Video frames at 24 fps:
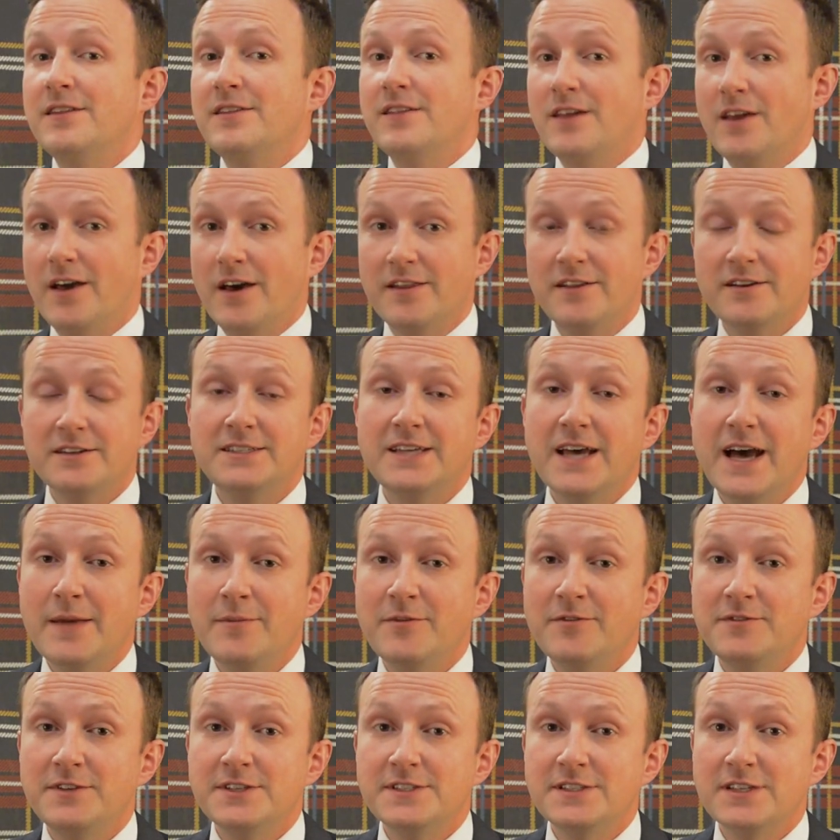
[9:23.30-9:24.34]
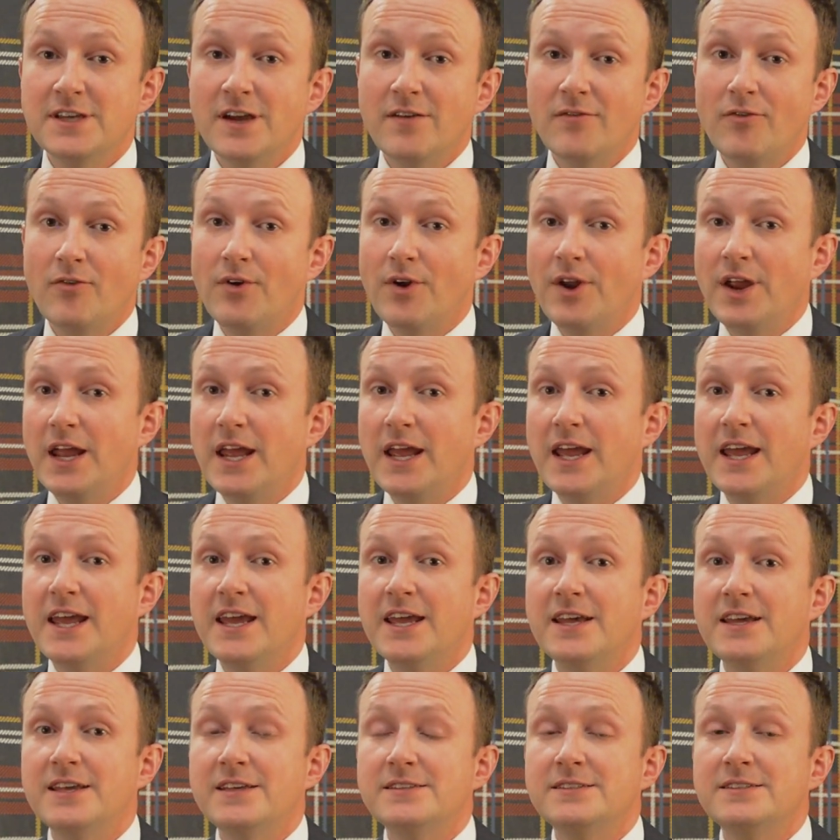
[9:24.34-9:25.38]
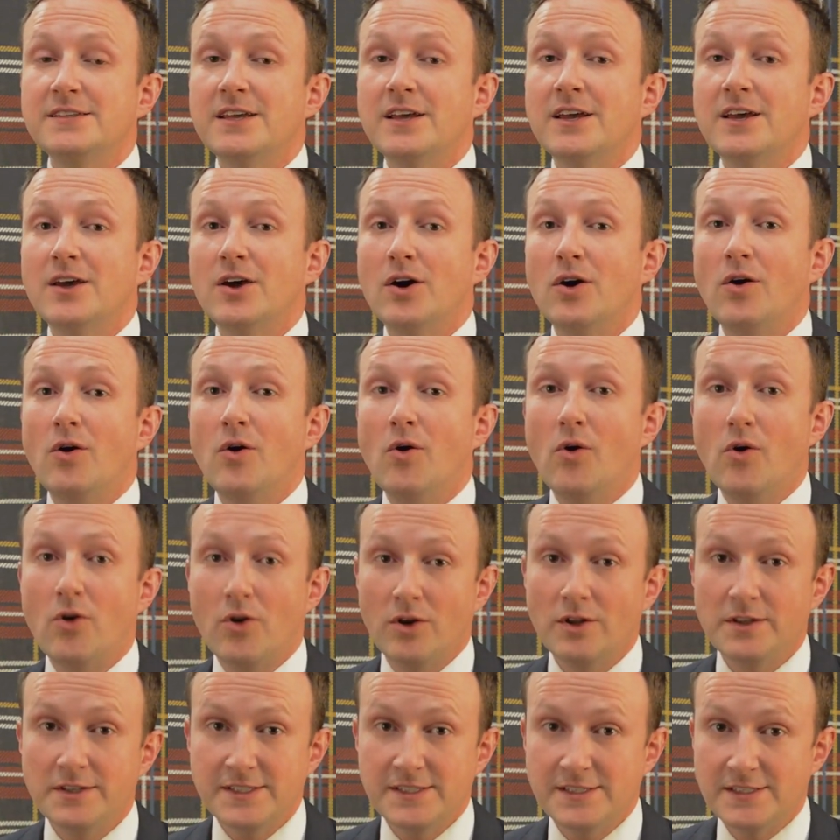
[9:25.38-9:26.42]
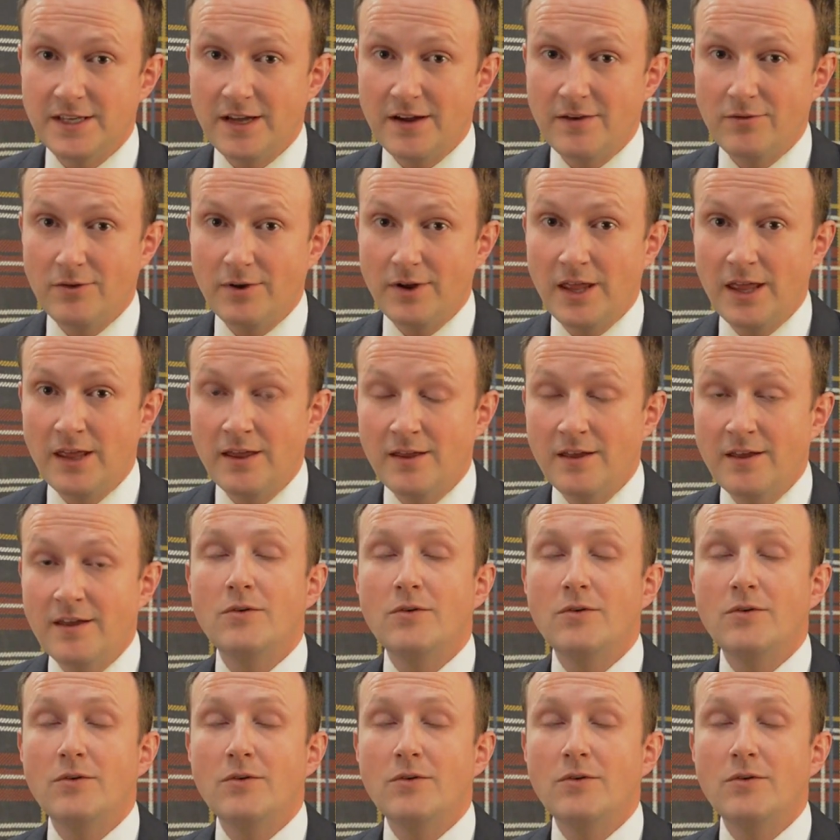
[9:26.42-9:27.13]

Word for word: The other type of discovery is oral discovery.